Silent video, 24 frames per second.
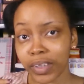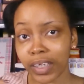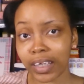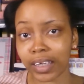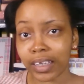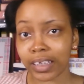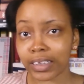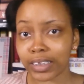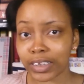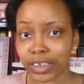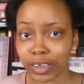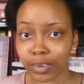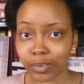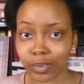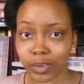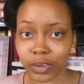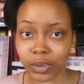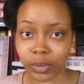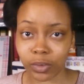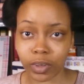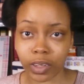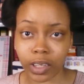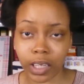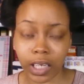this year with
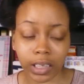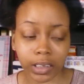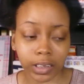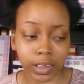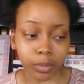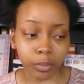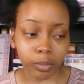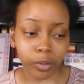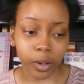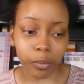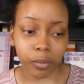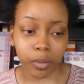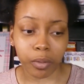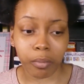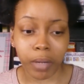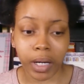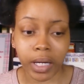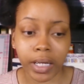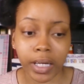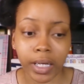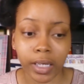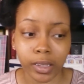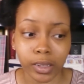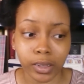doing that to the point where
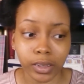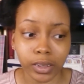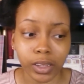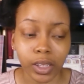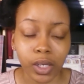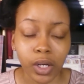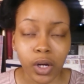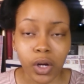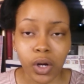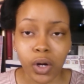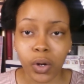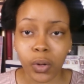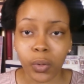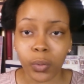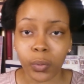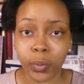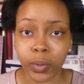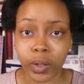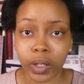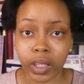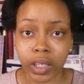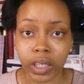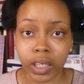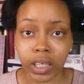my nails
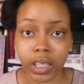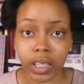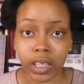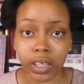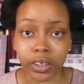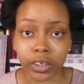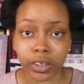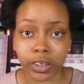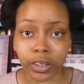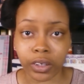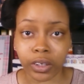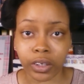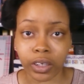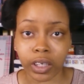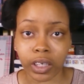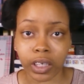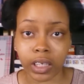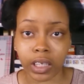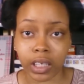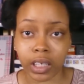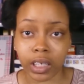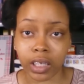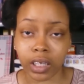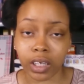were either
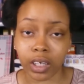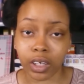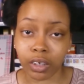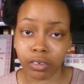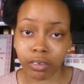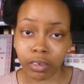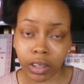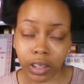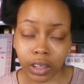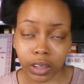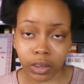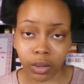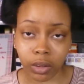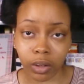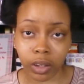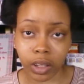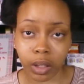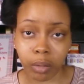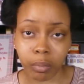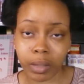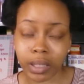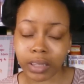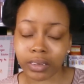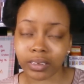getting acrylics on
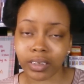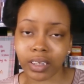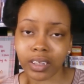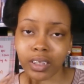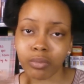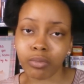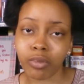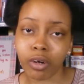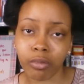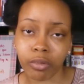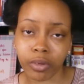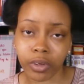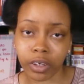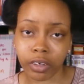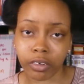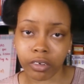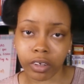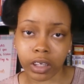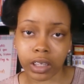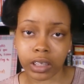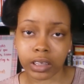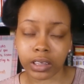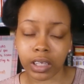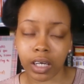them and there's nothing wrong with
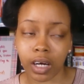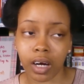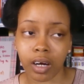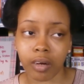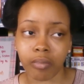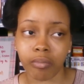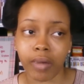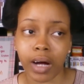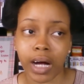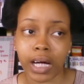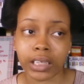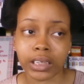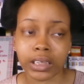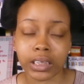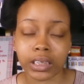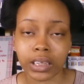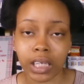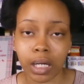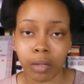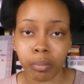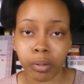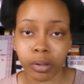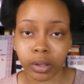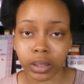acrylics um i
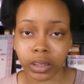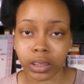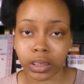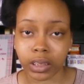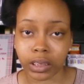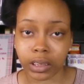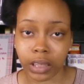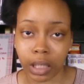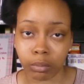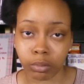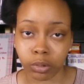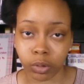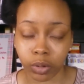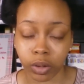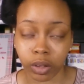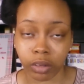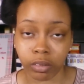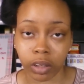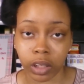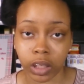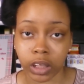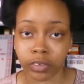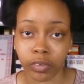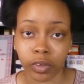just i personally stopped doing
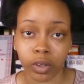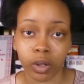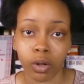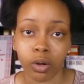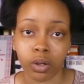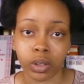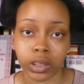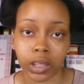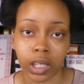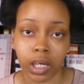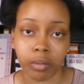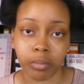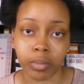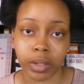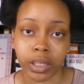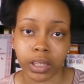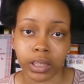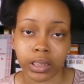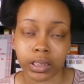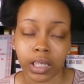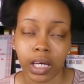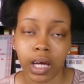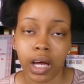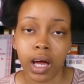acrylics for a long time
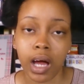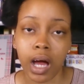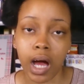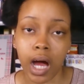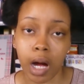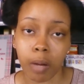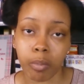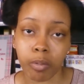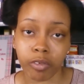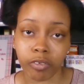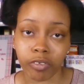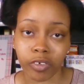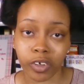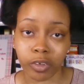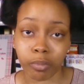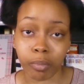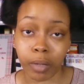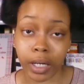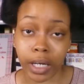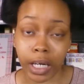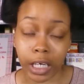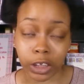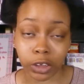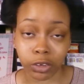because i preferred
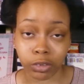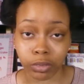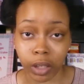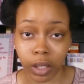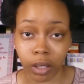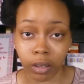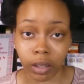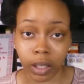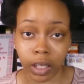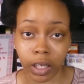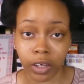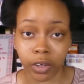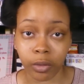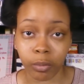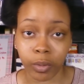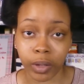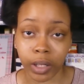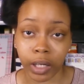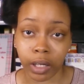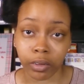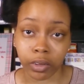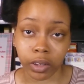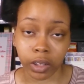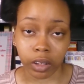my natural nail length
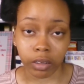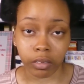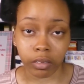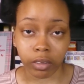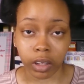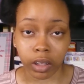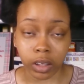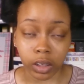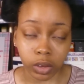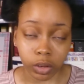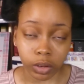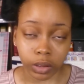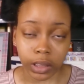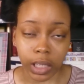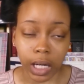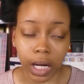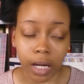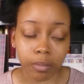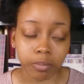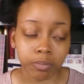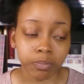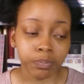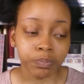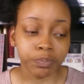without the acrylics on
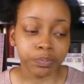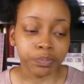top